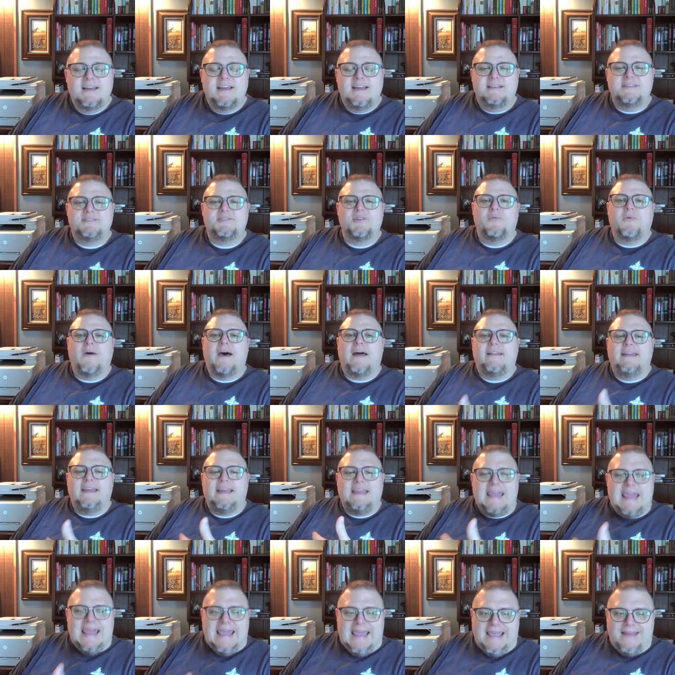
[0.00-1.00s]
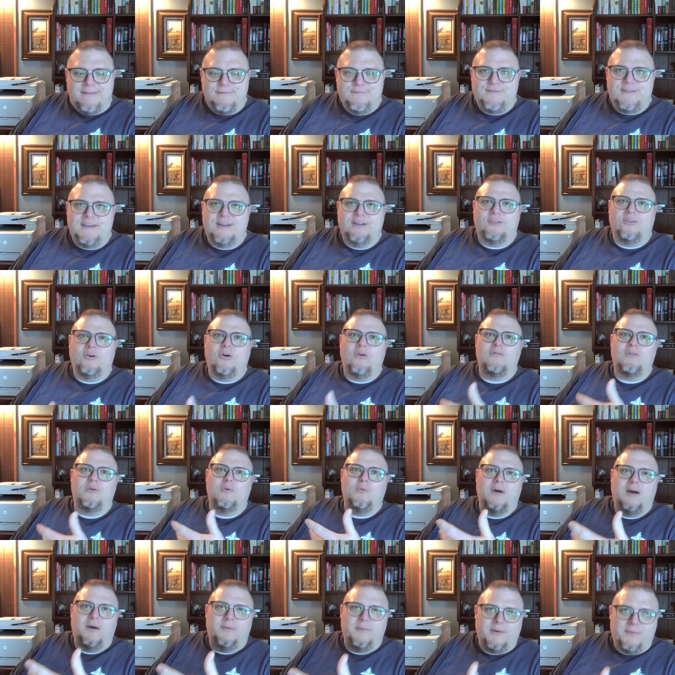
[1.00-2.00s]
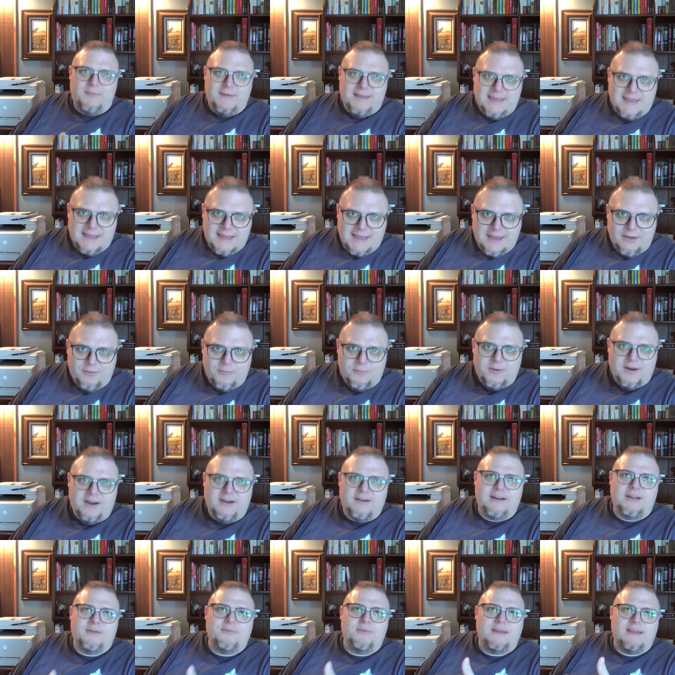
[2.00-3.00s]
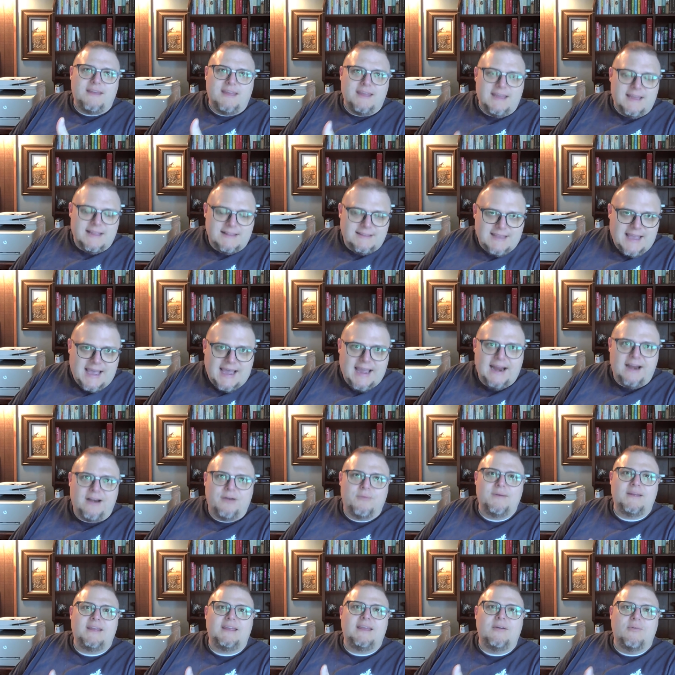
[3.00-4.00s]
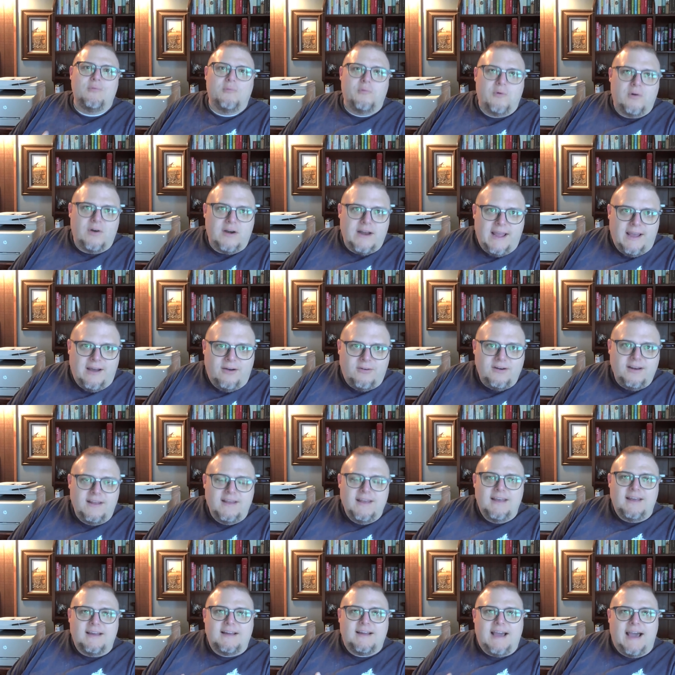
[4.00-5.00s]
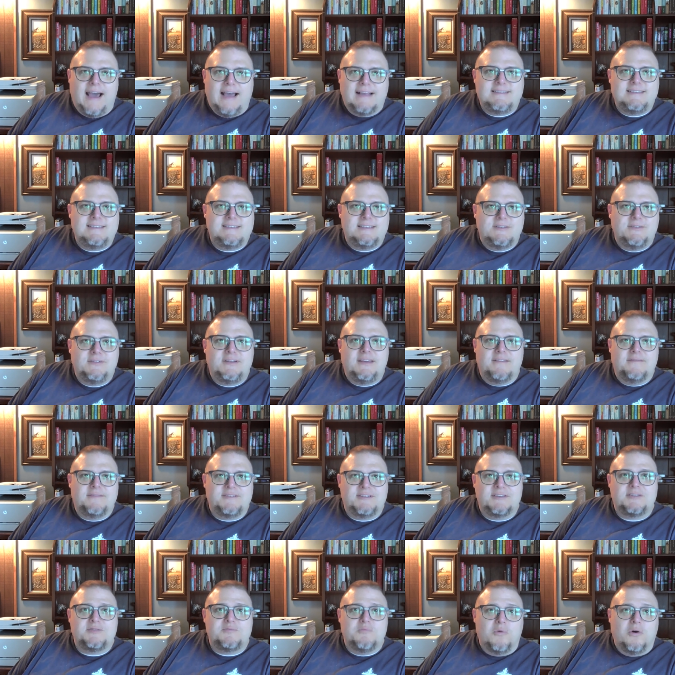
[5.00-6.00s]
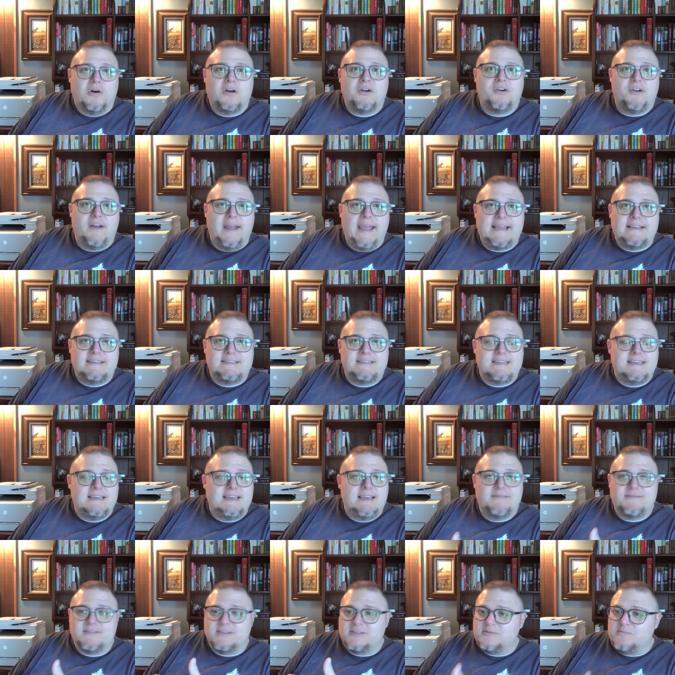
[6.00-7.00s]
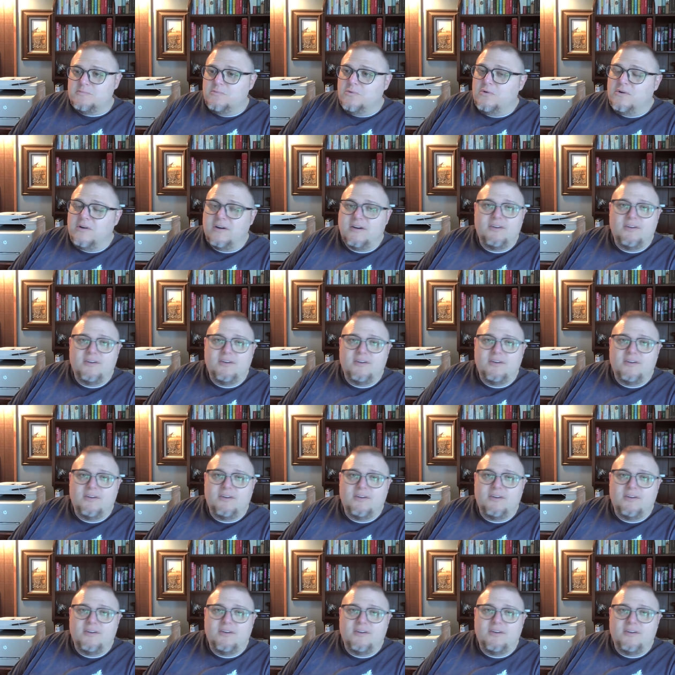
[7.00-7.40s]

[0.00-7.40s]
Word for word: And so while it can feel overwhelming, we can get weary, we can get tired, we can get worn out, God still gives us more grace. He gives us more